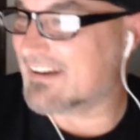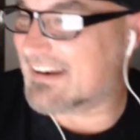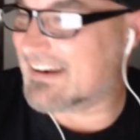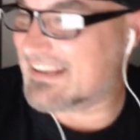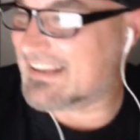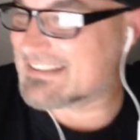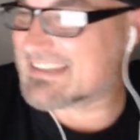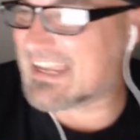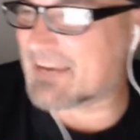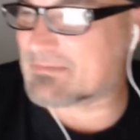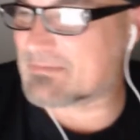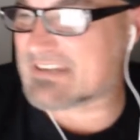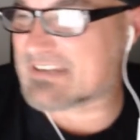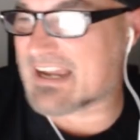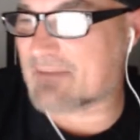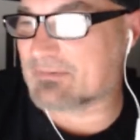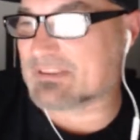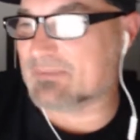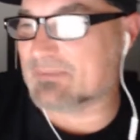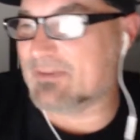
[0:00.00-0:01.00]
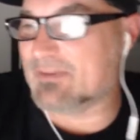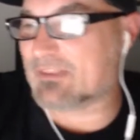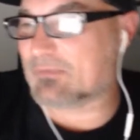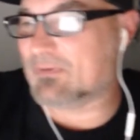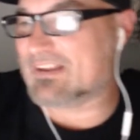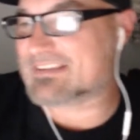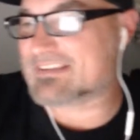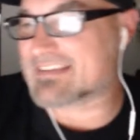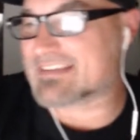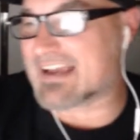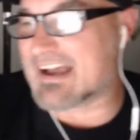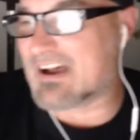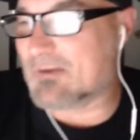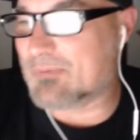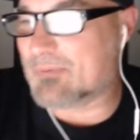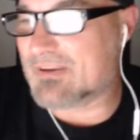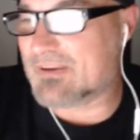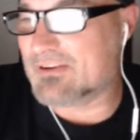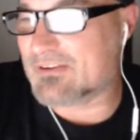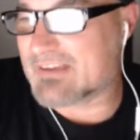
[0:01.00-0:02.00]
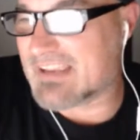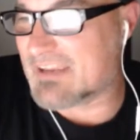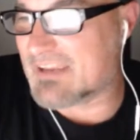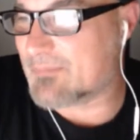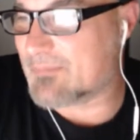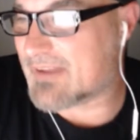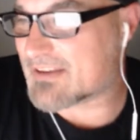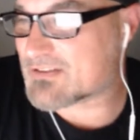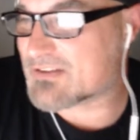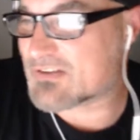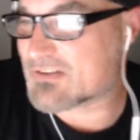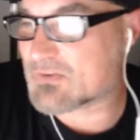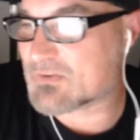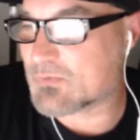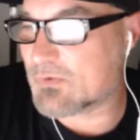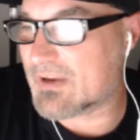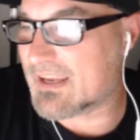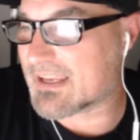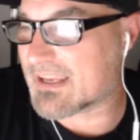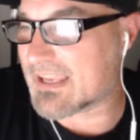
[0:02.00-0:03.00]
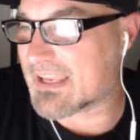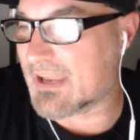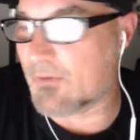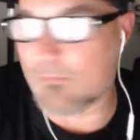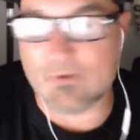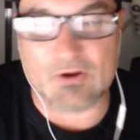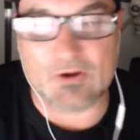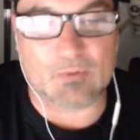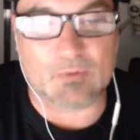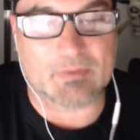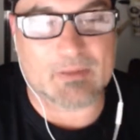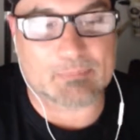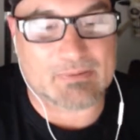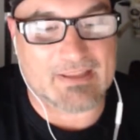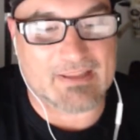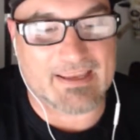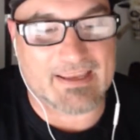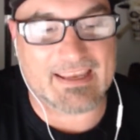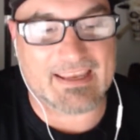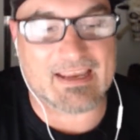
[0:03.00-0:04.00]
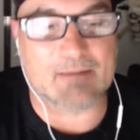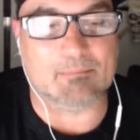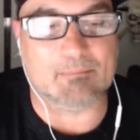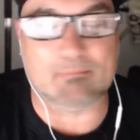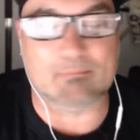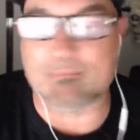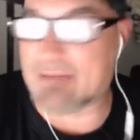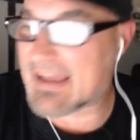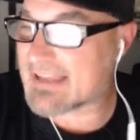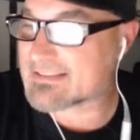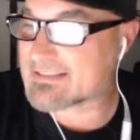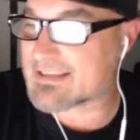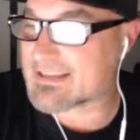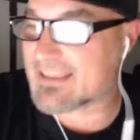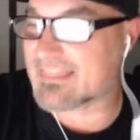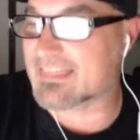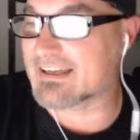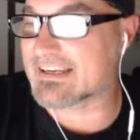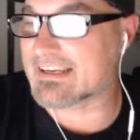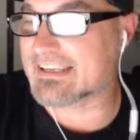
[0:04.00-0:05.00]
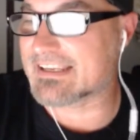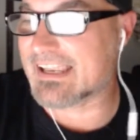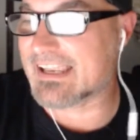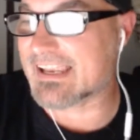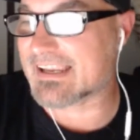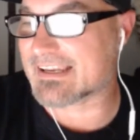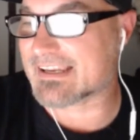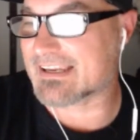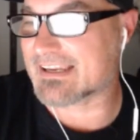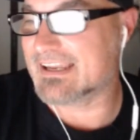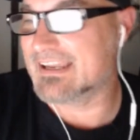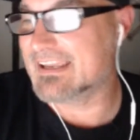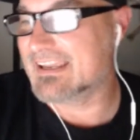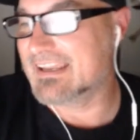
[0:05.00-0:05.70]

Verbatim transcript: All right. It's game time with the Mythwits. I'll be your game master this week, and we'll be playing Bet the Geek.